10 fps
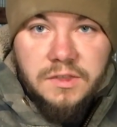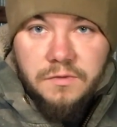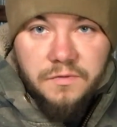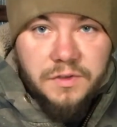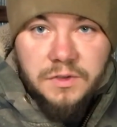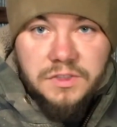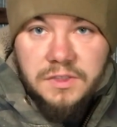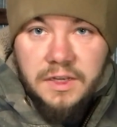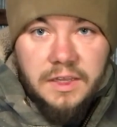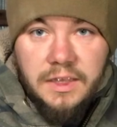fill
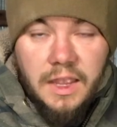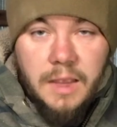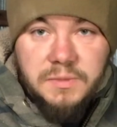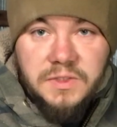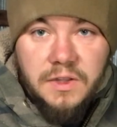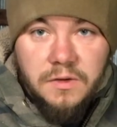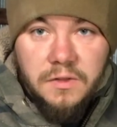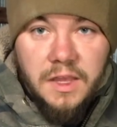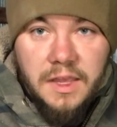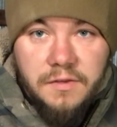any gaps that are
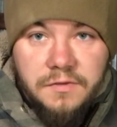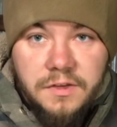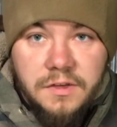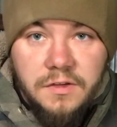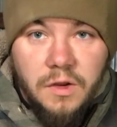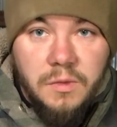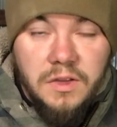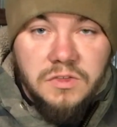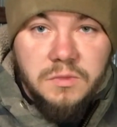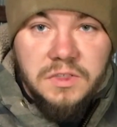left
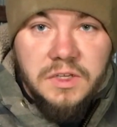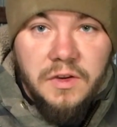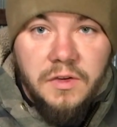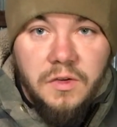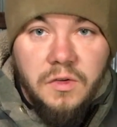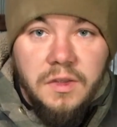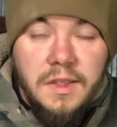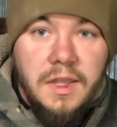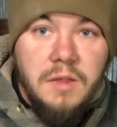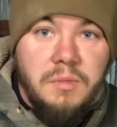around your material,
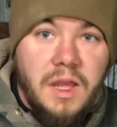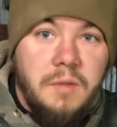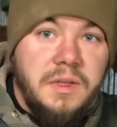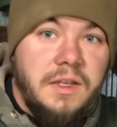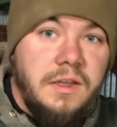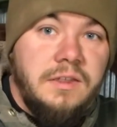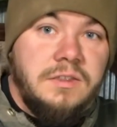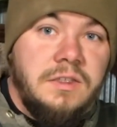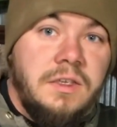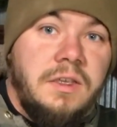and bad
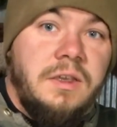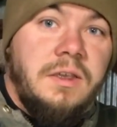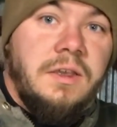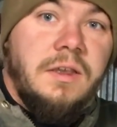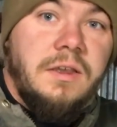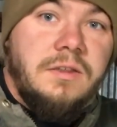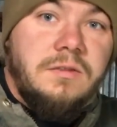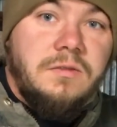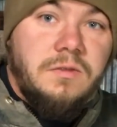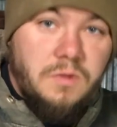because it
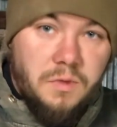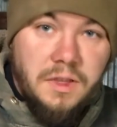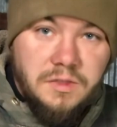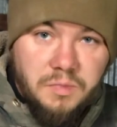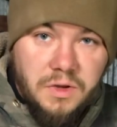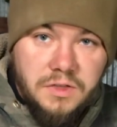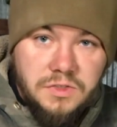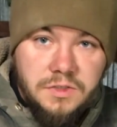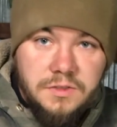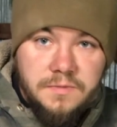creates pressure,